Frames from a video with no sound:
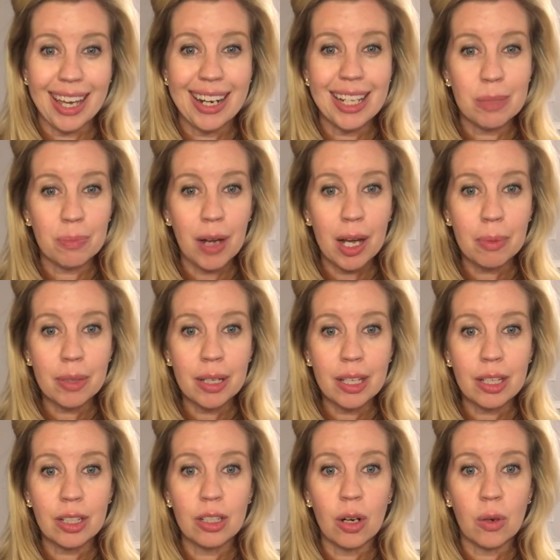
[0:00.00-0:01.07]
And it's probably
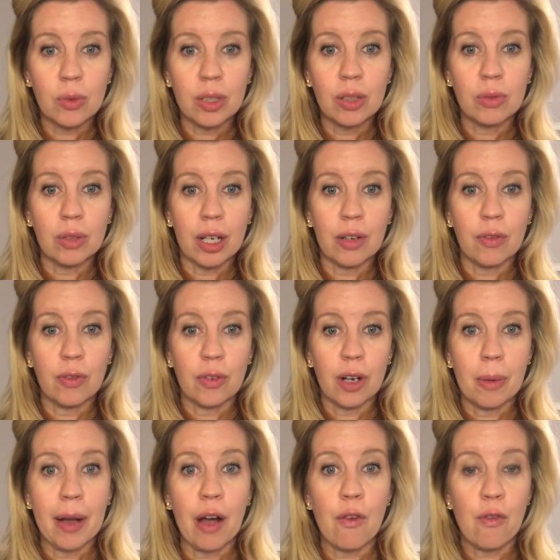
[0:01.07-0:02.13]
gonna only run for
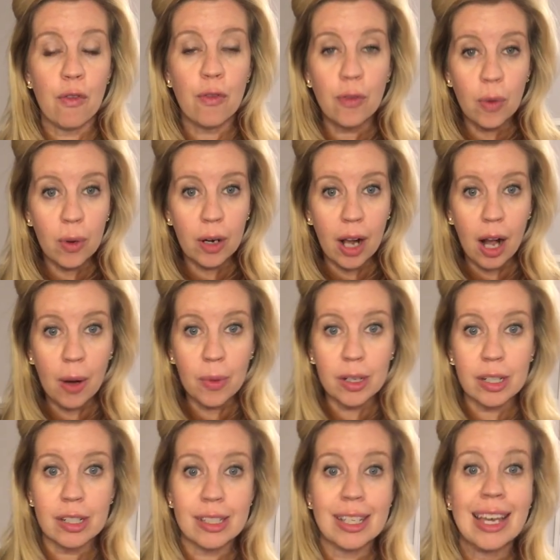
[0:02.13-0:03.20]
about 4
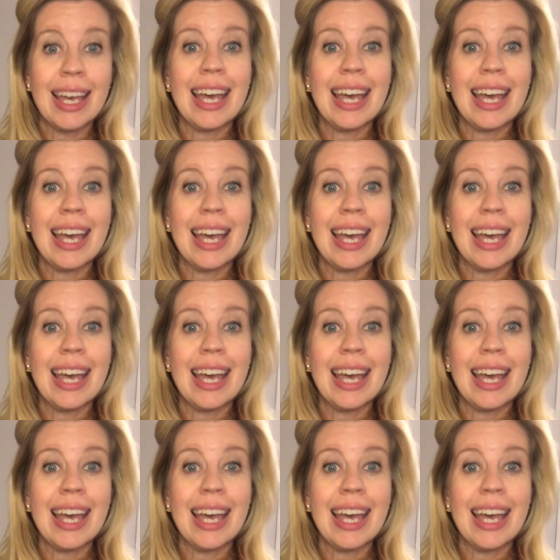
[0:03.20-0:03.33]
hours,